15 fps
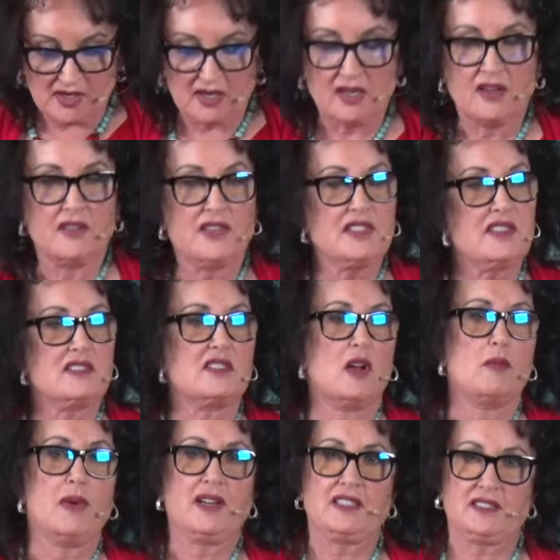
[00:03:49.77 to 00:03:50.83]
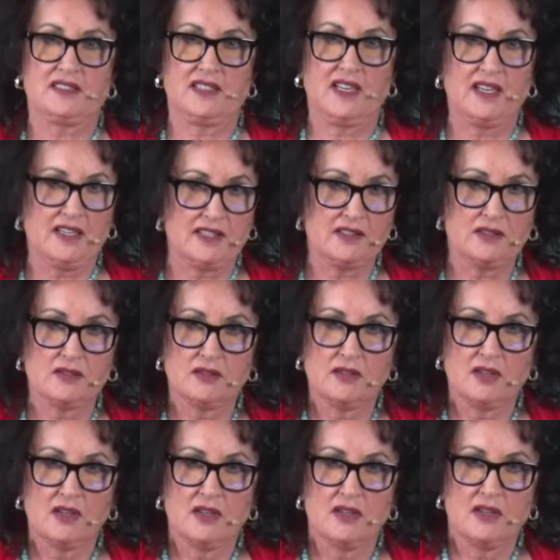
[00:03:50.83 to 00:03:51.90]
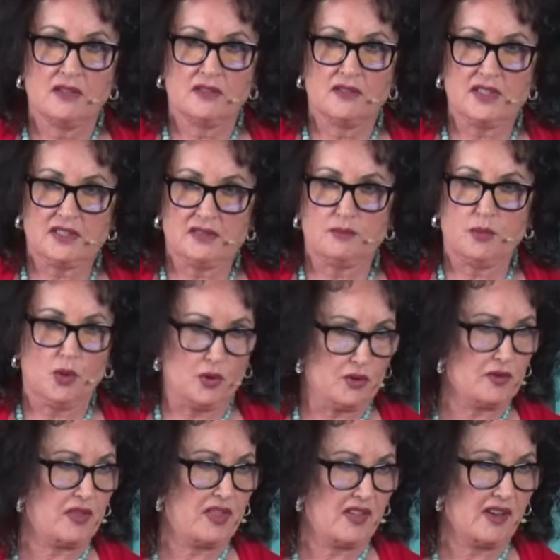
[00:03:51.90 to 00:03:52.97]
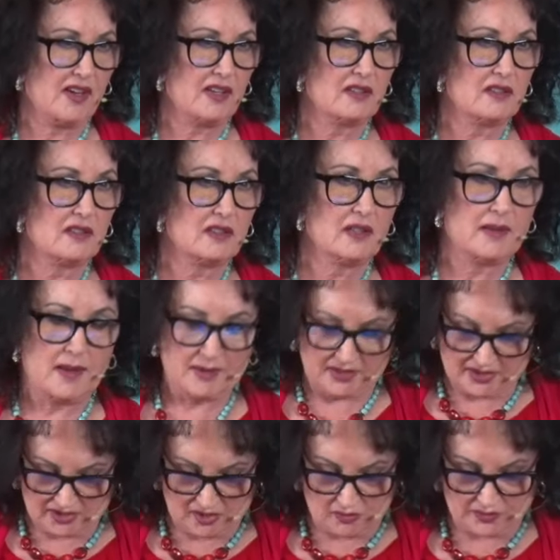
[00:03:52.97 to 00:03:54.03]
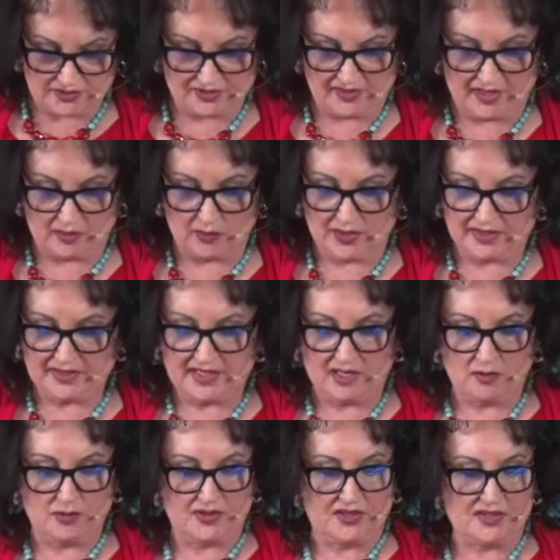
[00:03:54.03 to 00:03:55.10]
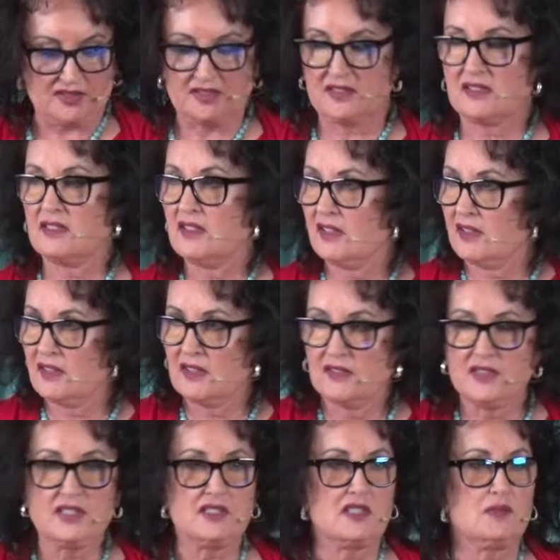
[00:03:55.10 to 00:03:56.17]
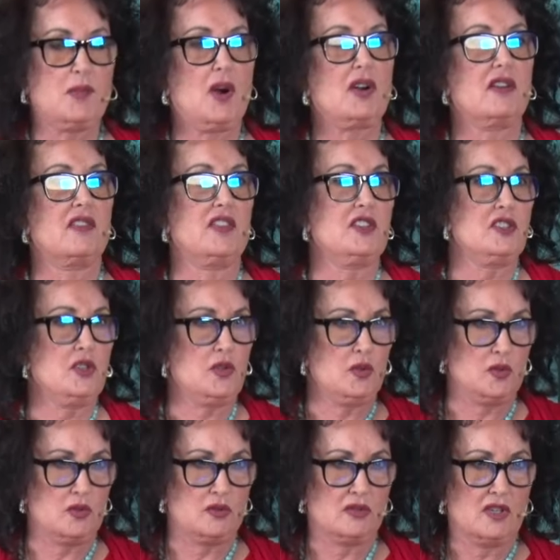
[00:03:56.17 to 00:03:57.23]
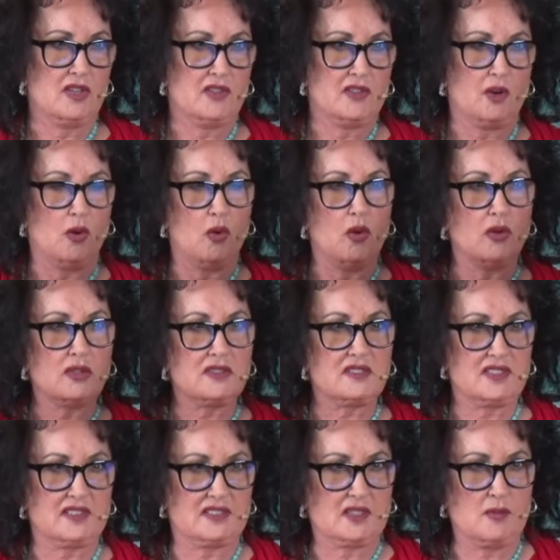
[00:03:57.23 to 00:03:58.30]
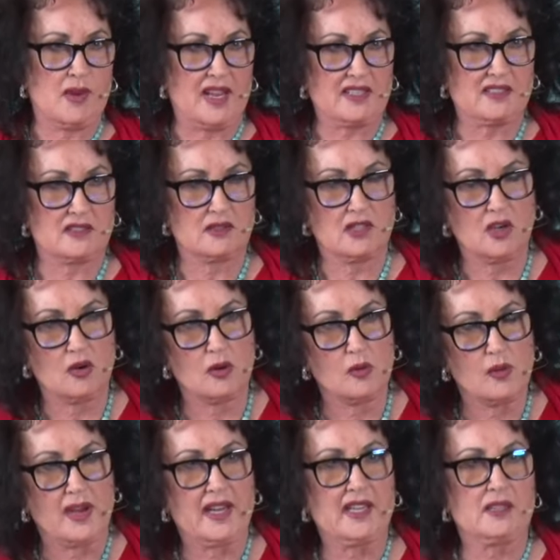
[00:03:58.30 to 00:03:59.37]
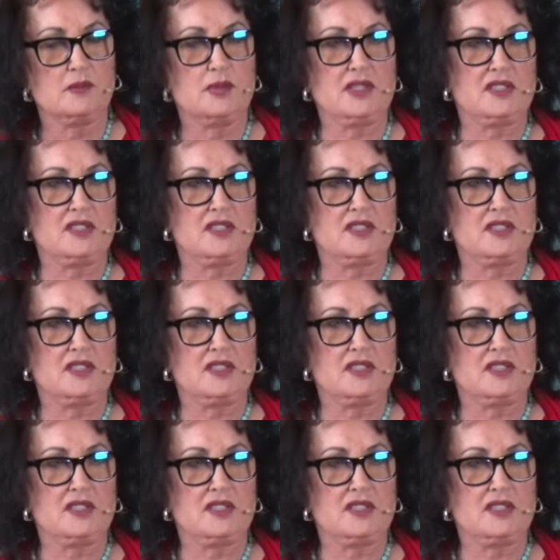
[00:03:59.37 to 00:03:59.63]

Uh, this is all by design, this border thing. I'm not going to go into that right now, but this this is part of the new. The old system has to go away and be